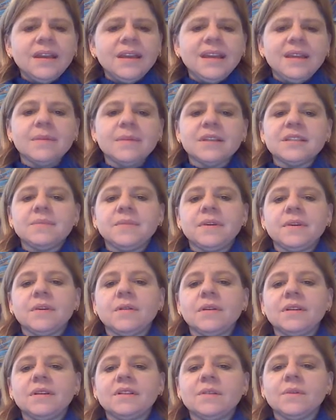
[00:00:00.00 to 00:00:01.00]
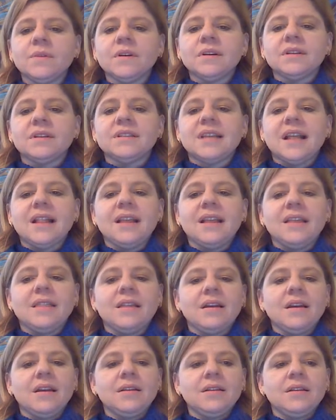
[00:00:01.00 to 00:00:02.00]
He must be going to work, Sally
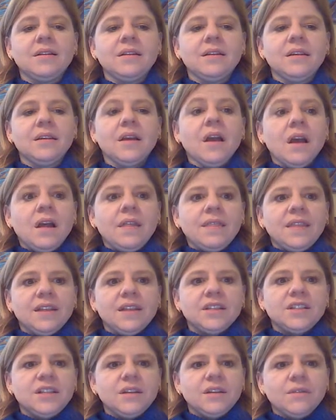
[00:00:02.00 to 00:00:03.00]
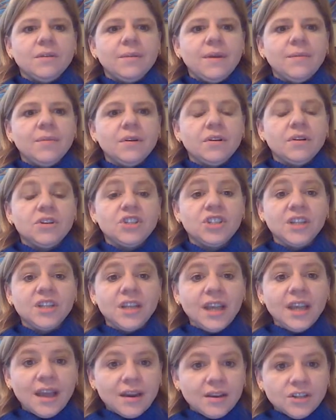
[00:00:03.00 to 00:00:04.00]
thought. Then she remembered she
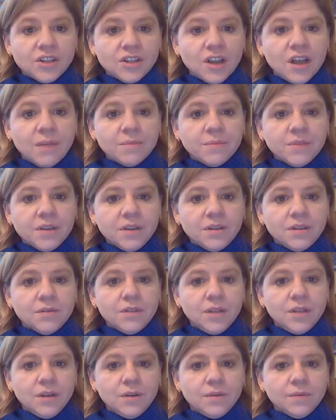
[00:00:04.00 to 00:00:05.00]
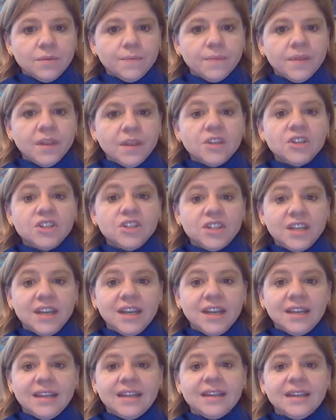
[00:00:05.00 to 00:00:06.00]
had a job to do, too.
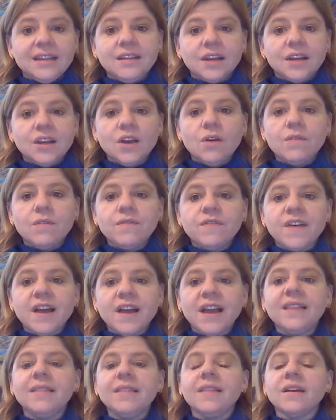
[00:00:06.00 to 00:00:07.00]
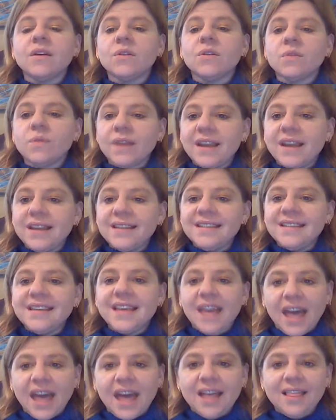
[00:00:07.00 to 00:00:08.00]
She needed to go find the crazy
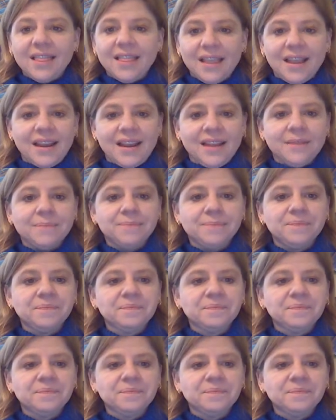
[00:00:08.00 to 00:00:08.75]
cat lady.